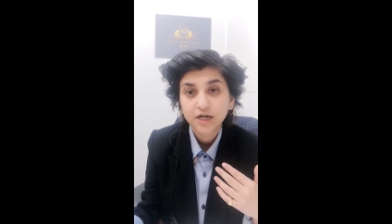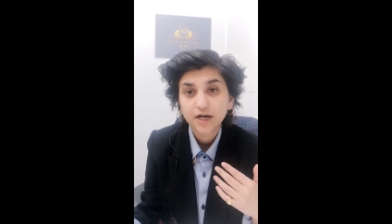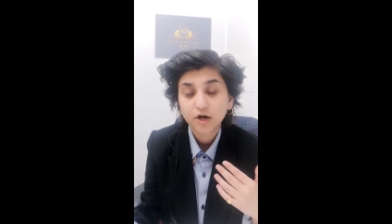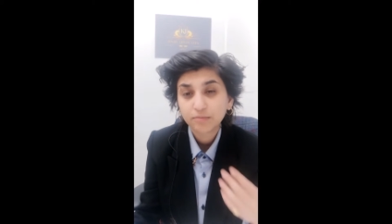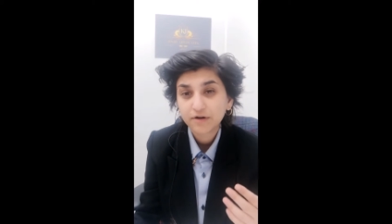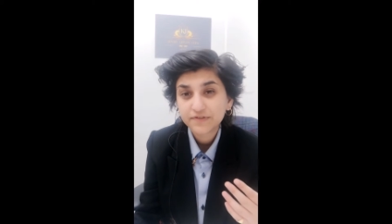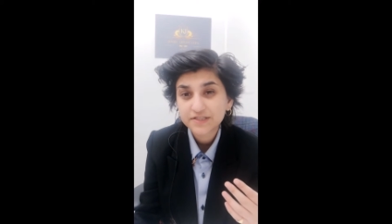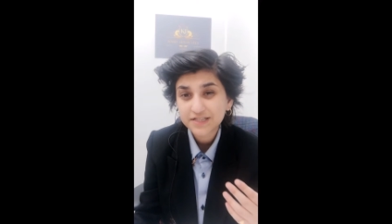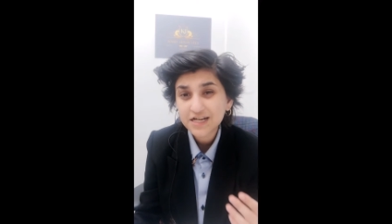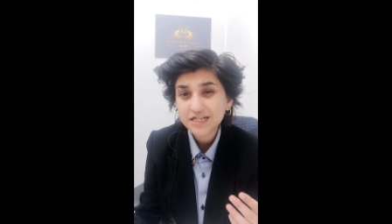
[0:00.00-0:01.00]
Uh, home
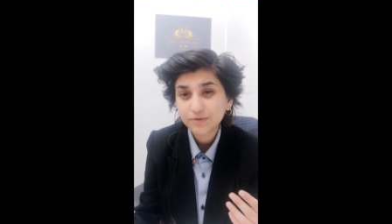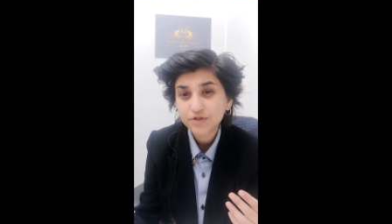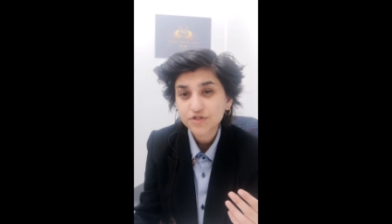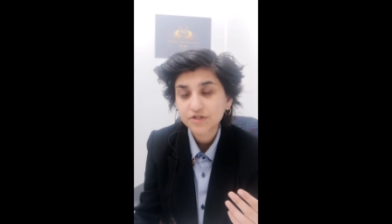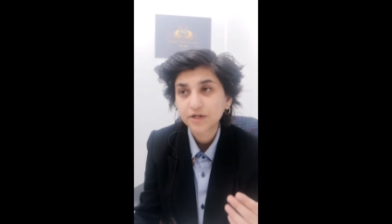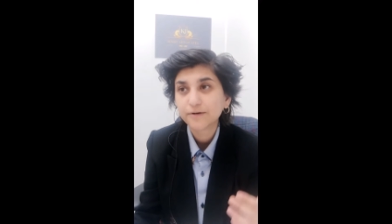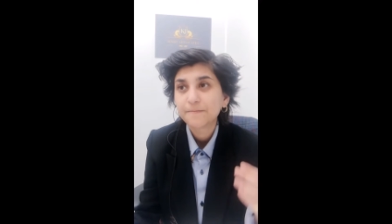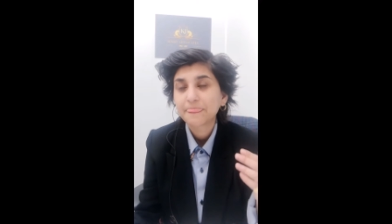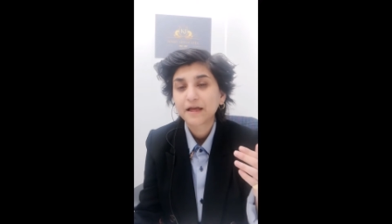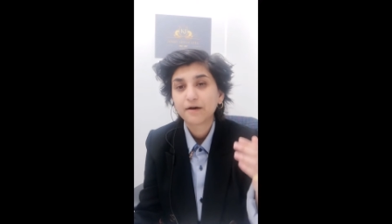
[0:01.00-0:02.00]
office essentially wants to know
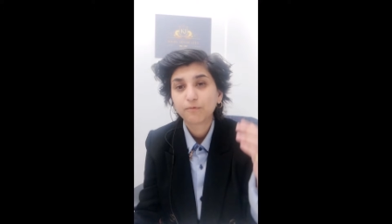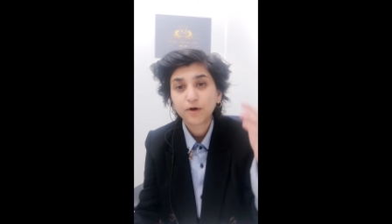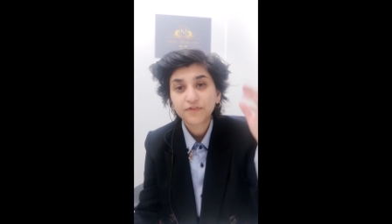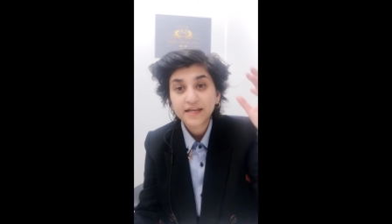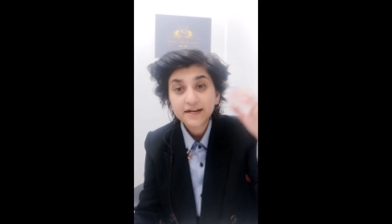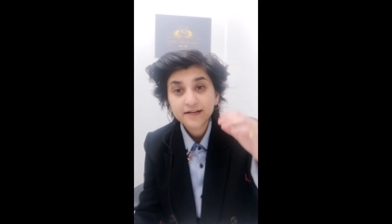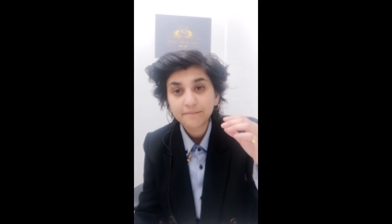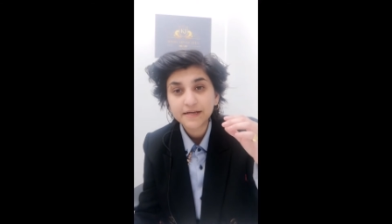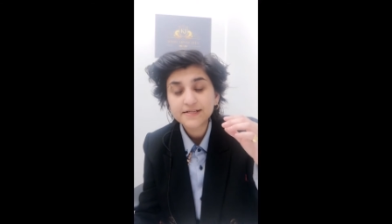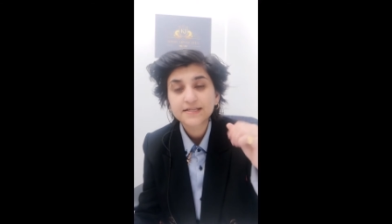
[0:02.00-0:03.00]
uh, what the
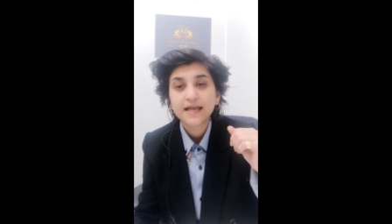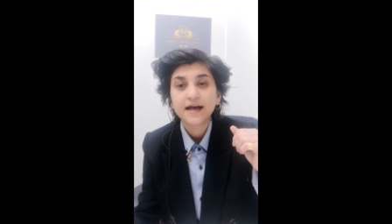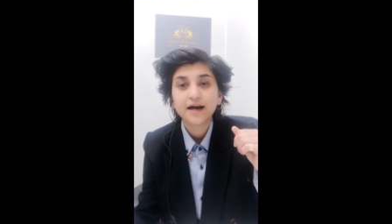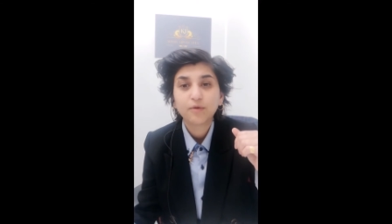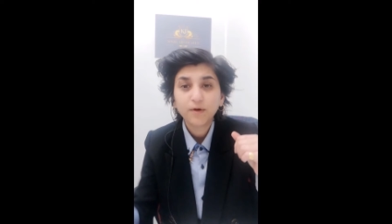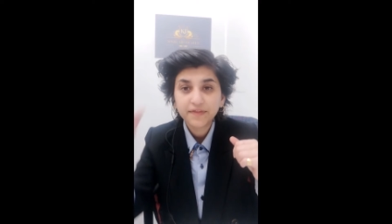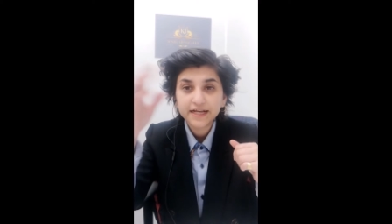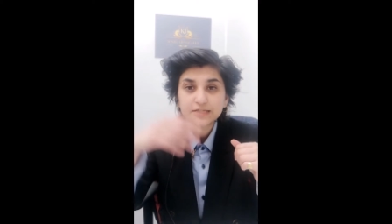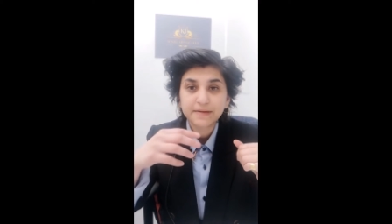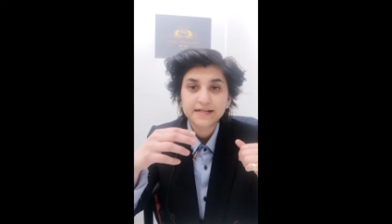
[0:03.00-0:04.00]
income is, uh, what
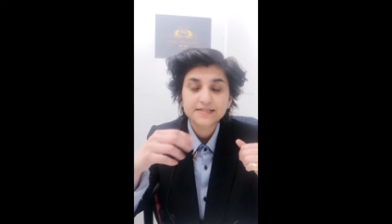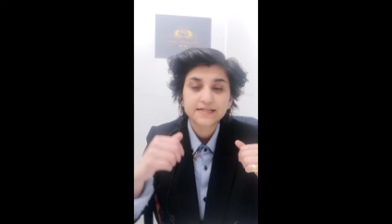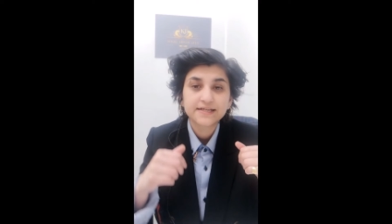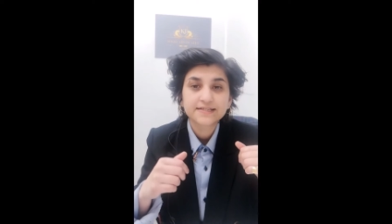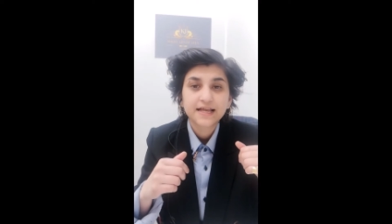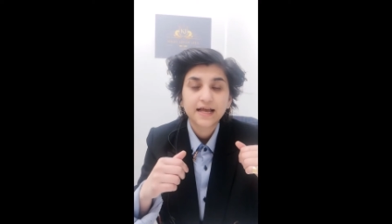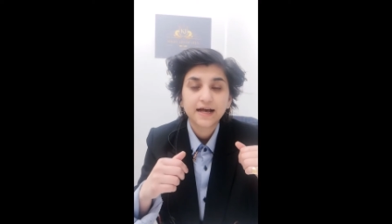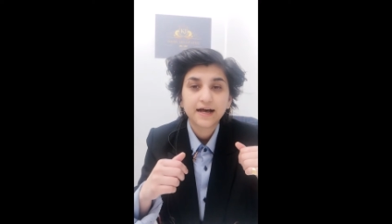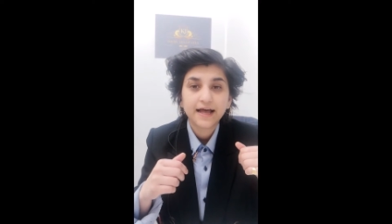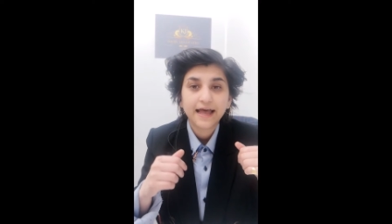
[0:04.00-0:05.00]
the expense is,
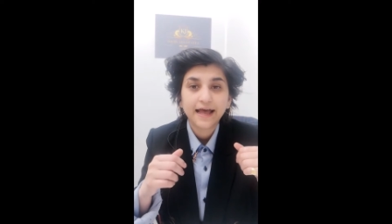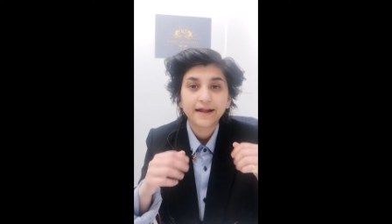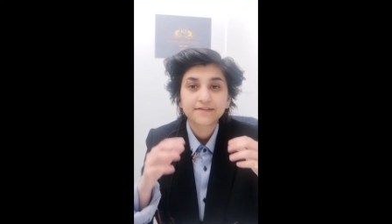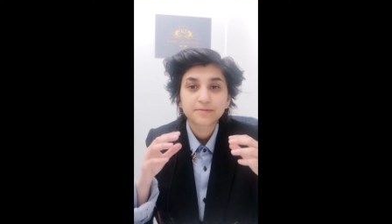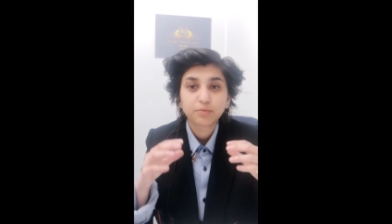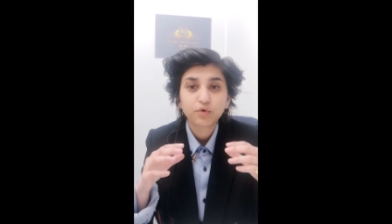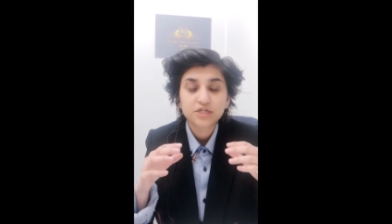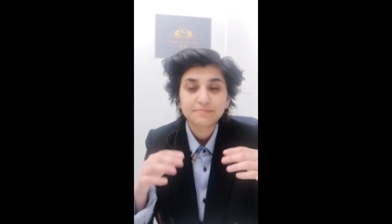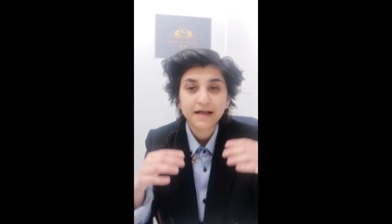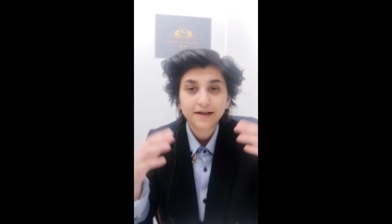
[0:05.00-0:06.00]
and
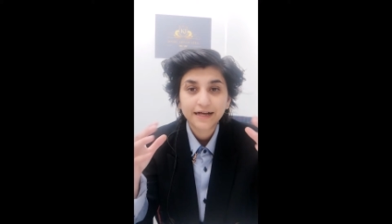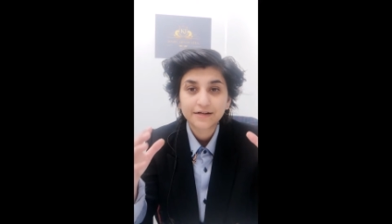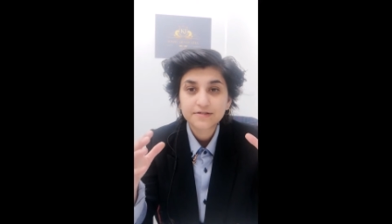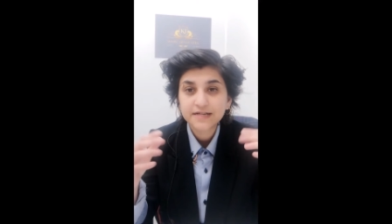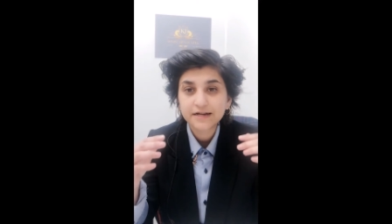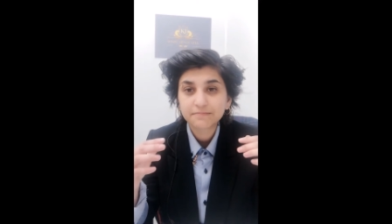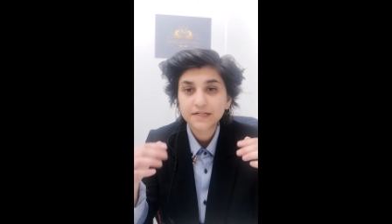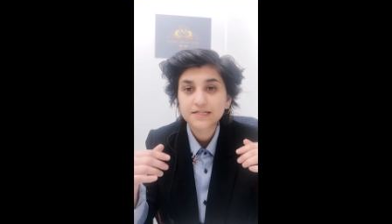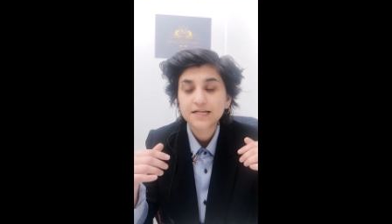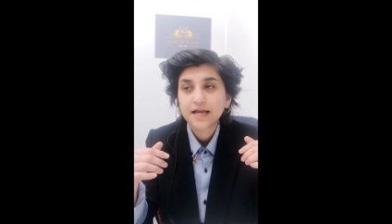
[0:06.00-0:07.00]
supporting bank account
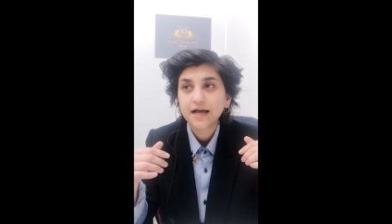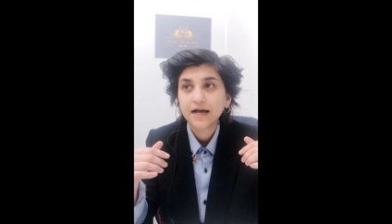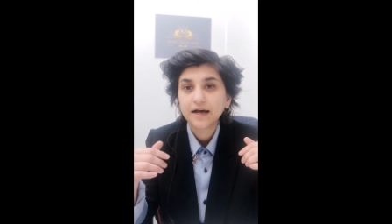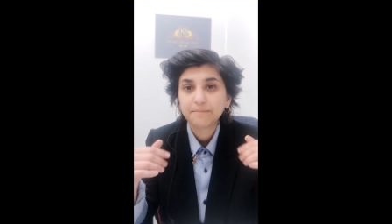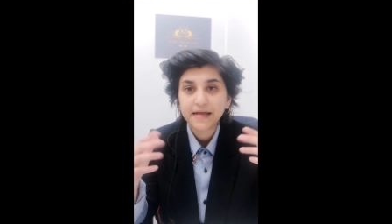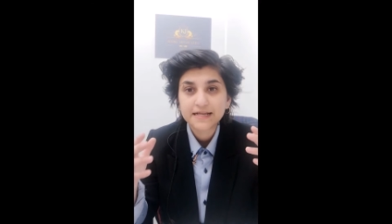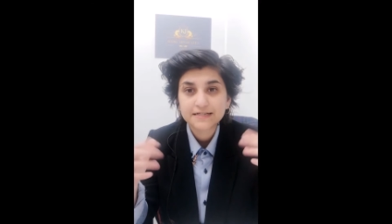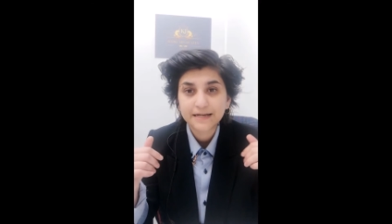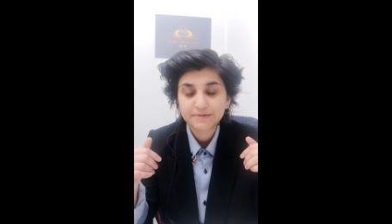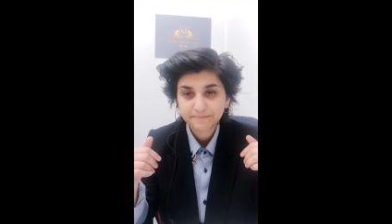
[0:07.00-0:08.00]
statements, pay
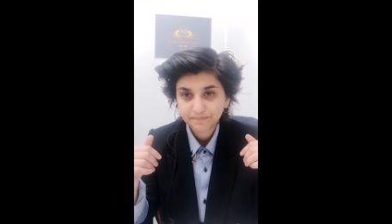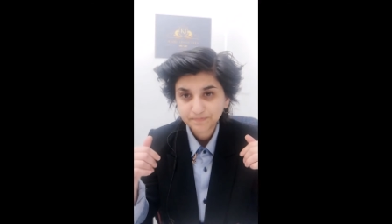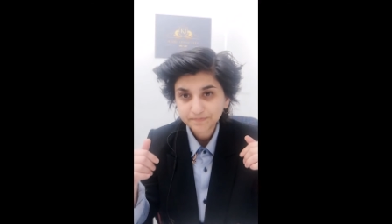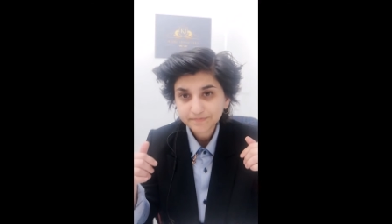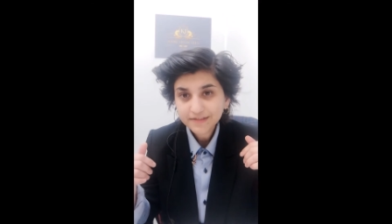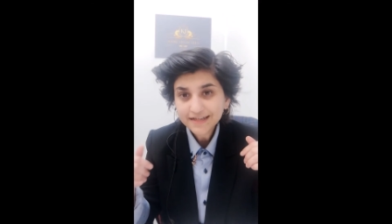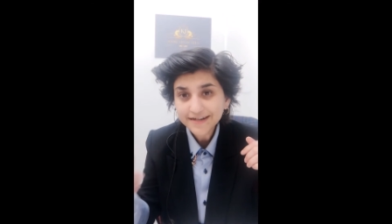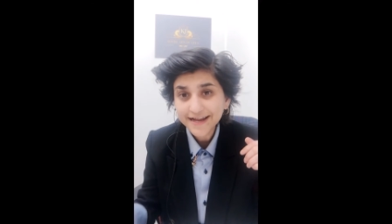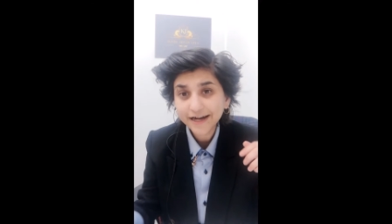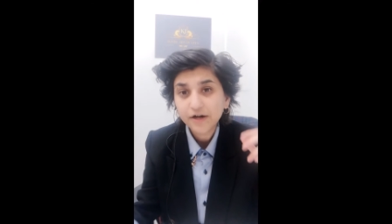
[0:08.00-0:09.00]
slips.
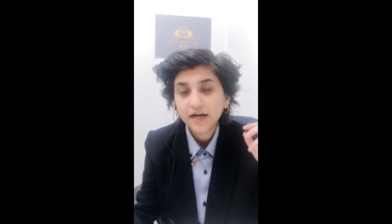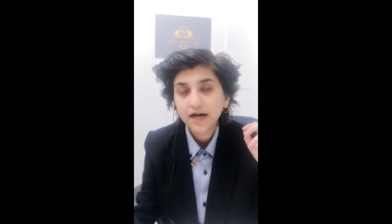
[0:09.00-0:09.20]
Now,